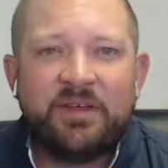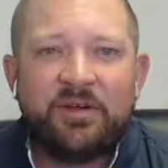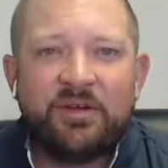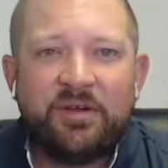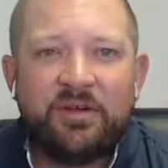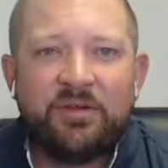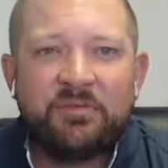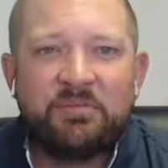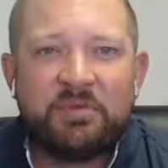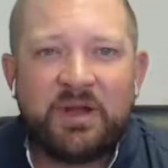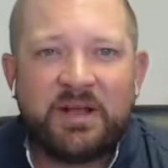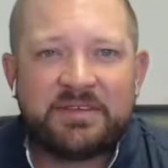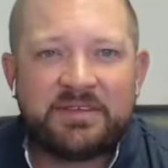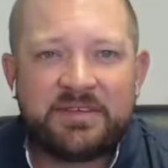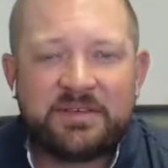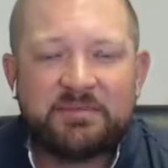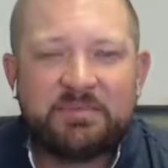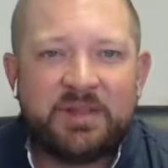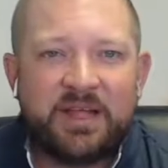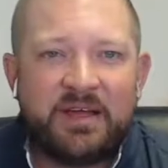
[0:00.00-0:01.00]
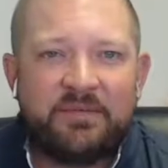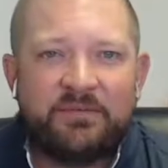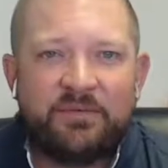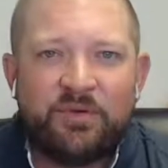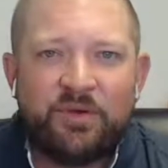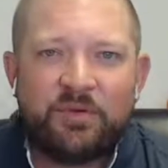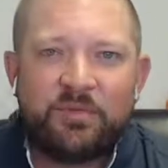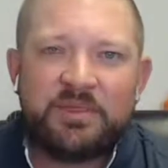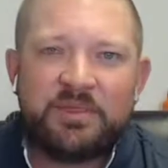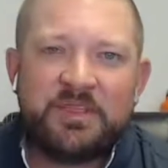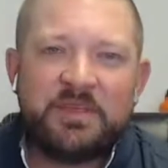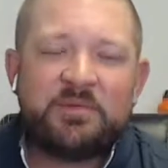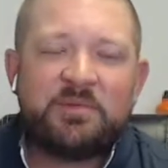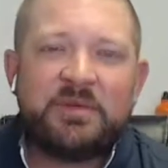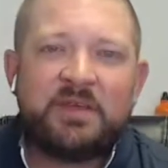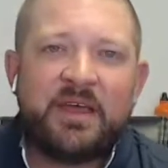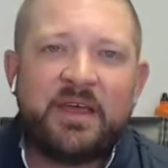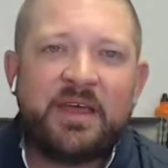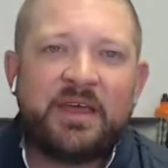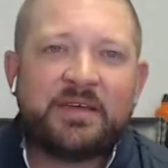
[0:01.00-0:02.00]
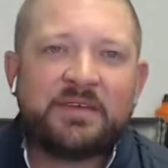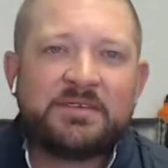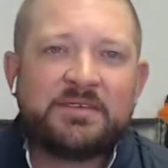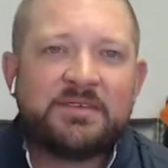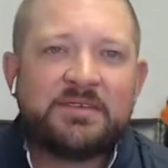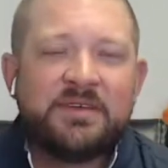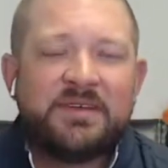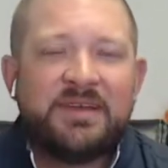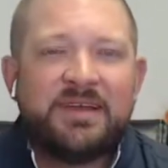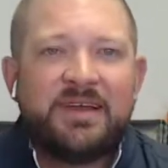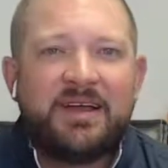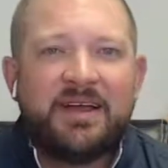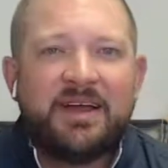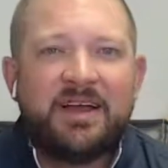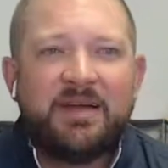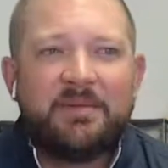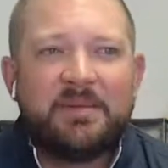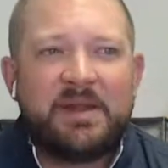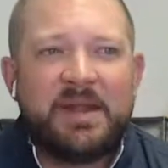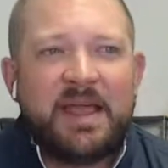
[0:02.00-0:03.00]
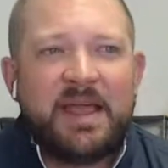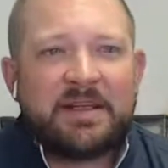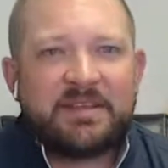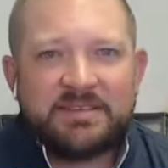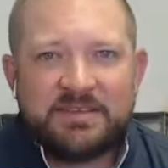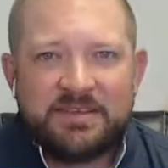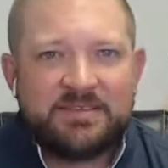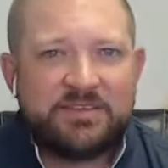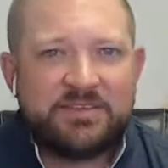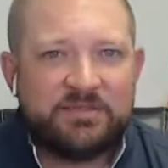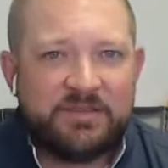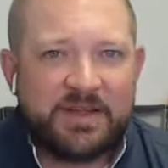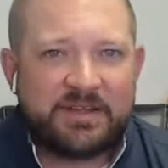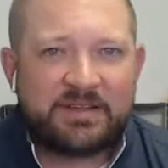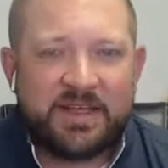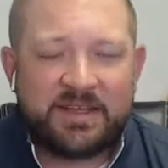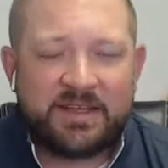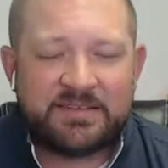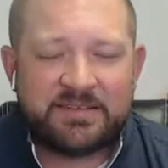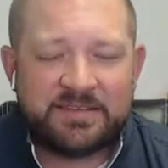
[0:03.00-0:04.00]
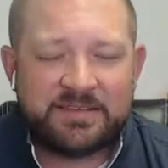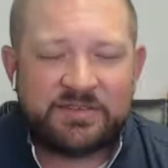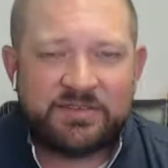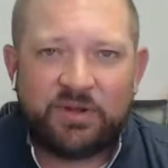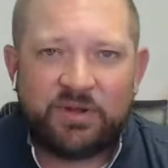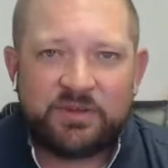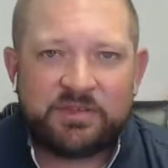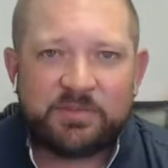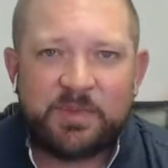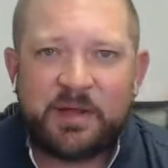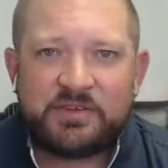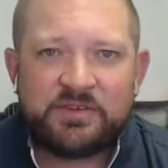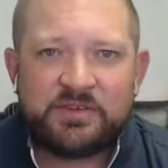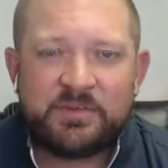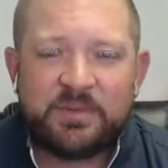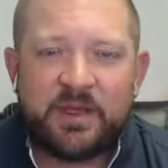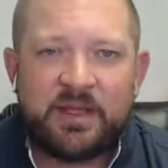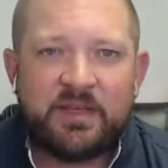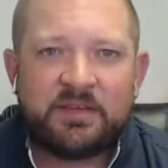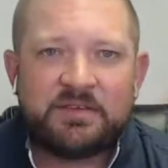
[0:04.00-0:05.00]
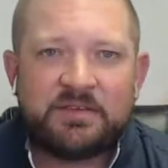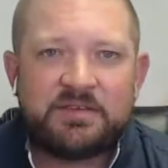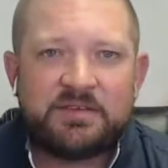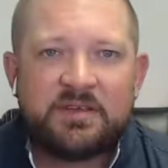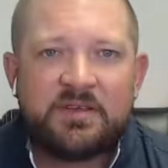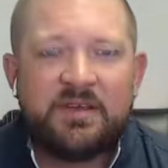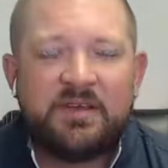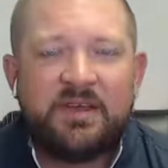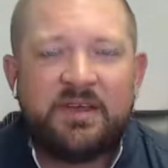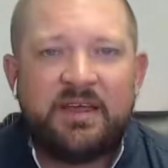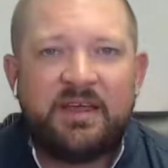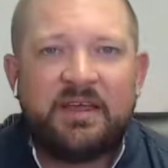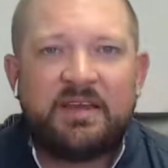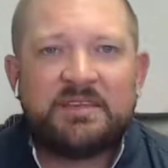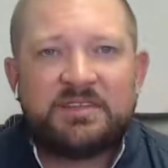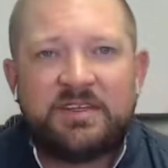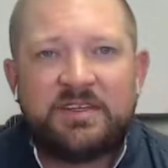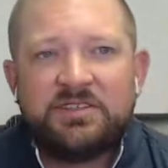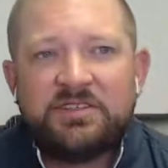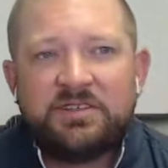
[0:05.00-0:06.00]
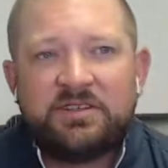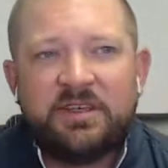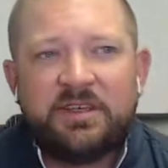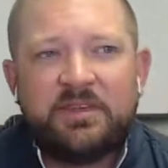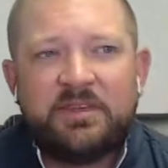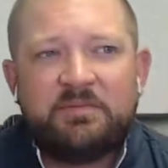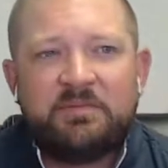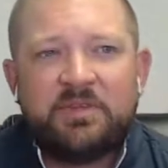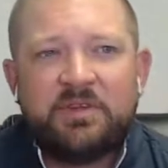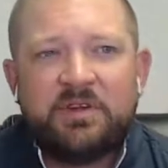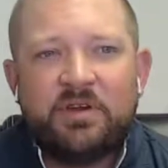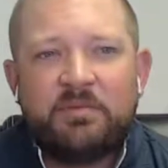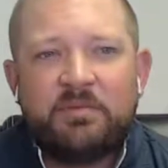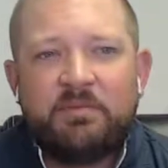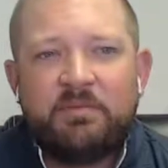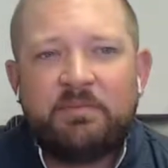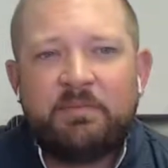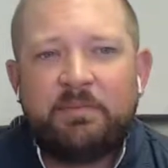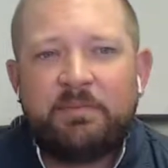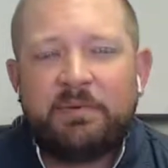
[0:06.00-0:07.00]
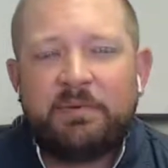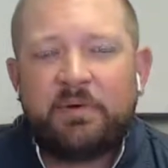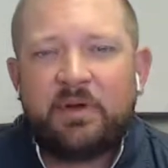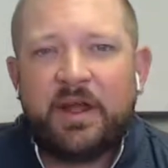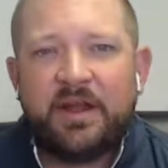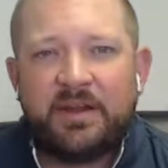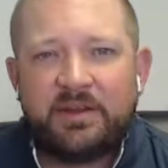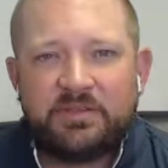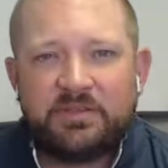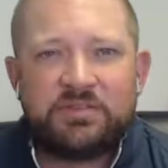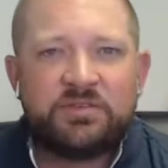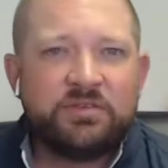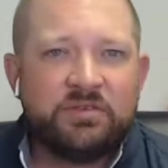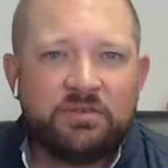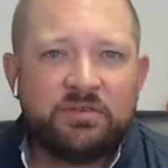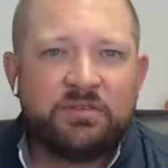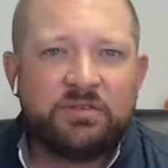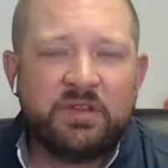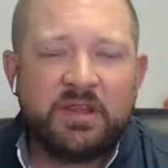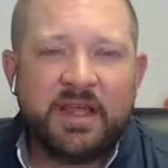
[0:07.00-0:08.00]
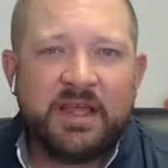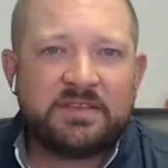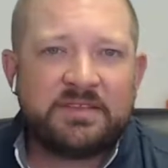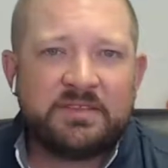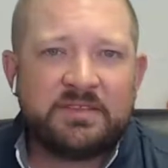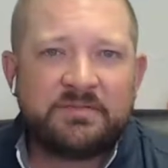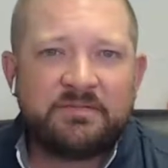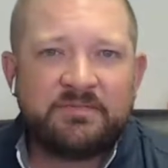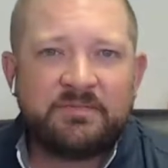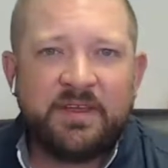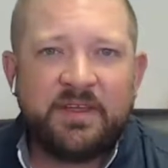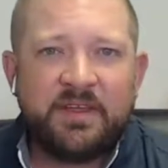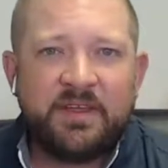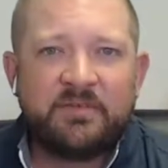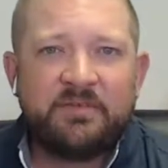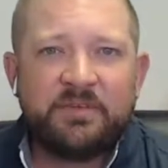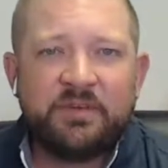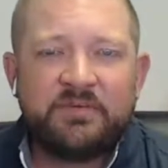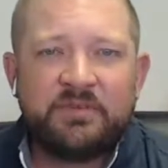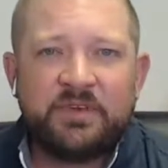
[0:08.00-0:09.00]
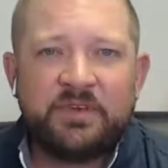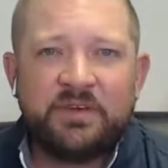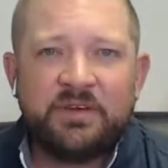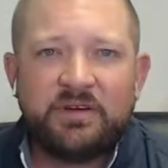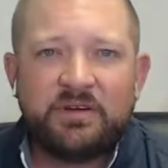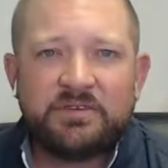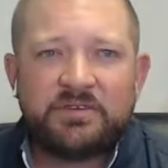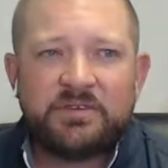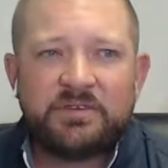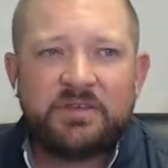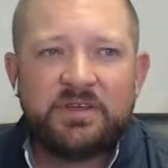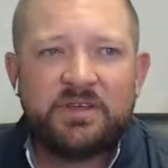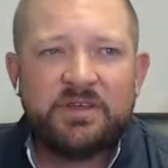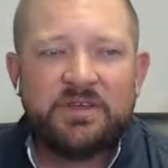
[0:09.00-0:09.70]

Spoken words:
our own processing platform with EPX and direct access to our sponsor banks. And essentially, prior to the last handful of years,